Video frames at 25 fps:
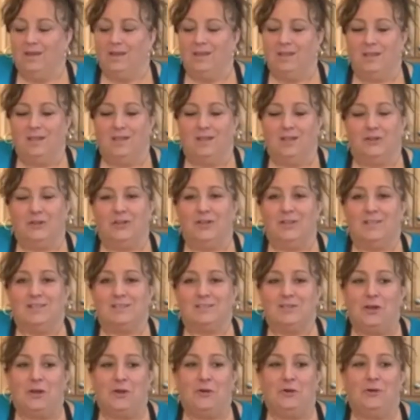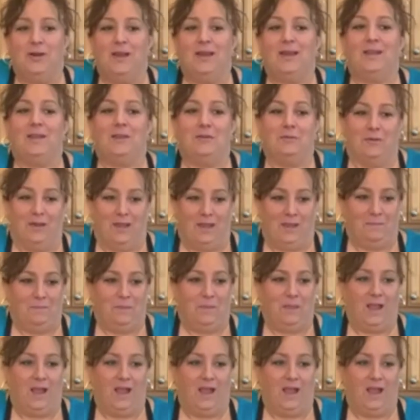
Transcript: You know, so anyway,